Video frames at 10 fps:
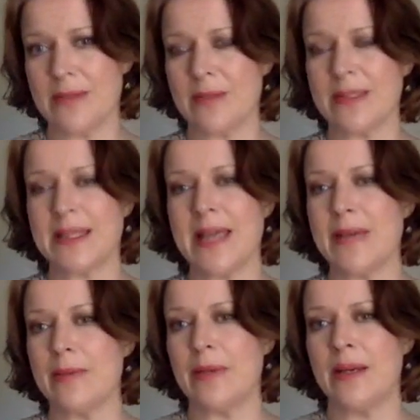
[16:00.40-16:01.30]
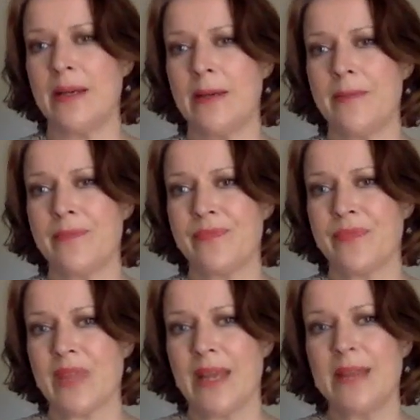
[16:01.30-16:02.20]
to escape.
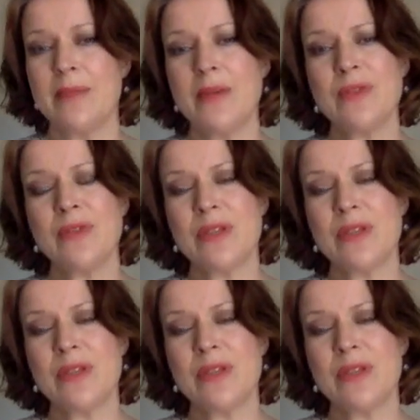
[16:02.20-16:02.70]
And the most